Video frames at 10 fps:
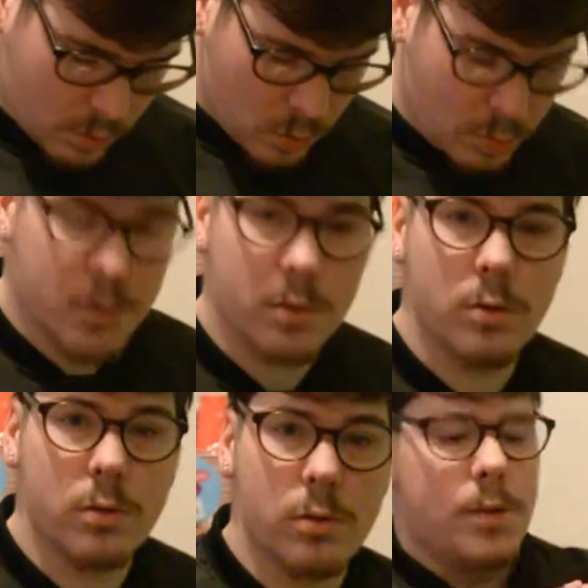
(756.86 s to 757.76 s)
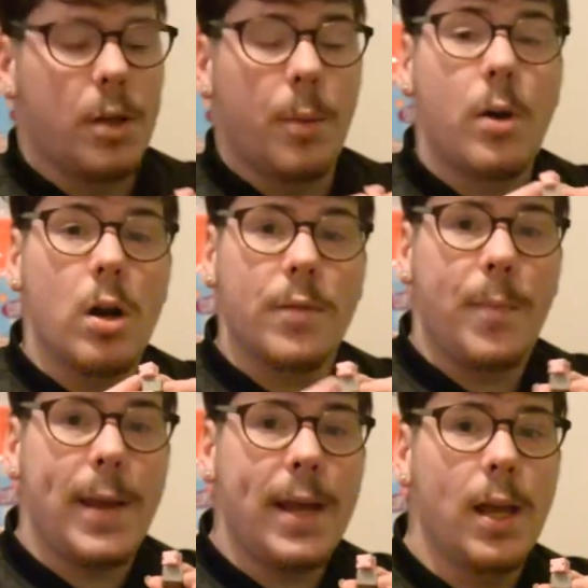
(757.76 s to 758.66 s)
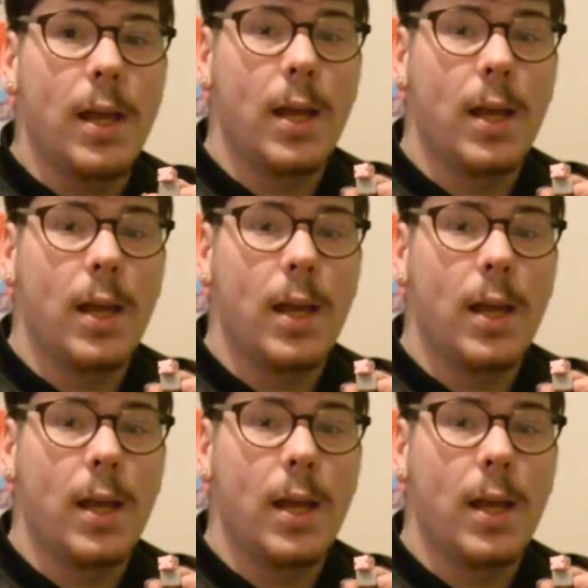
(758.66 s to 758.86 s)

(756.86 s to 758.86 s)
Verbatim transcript: Oops. So we've got another pig.